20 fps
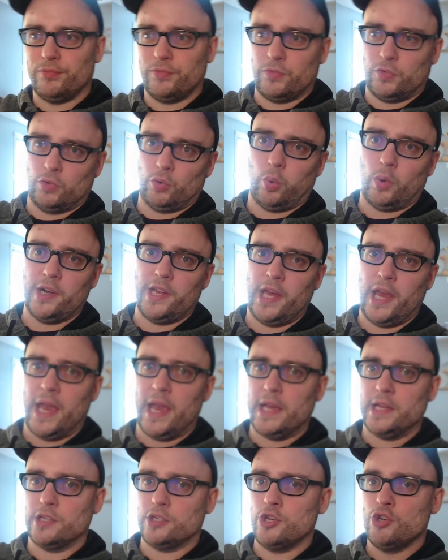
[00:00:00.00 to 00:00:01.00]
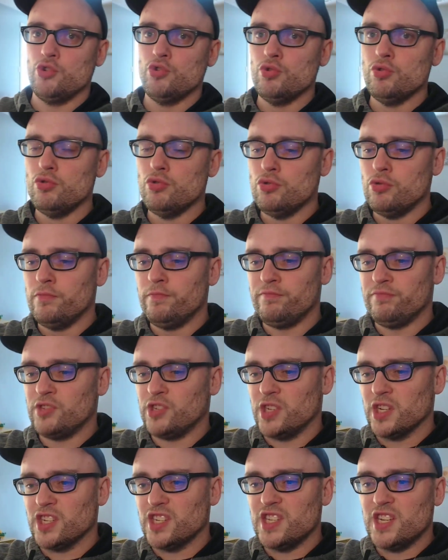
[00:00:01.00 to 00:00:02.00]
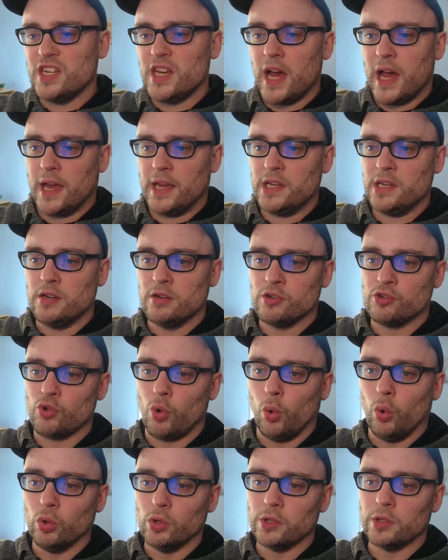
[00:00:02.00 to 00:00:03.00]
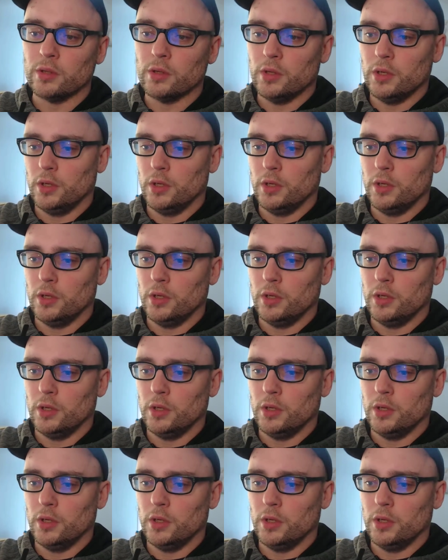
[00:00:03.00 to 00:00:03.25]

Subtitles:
28 to 69 years old.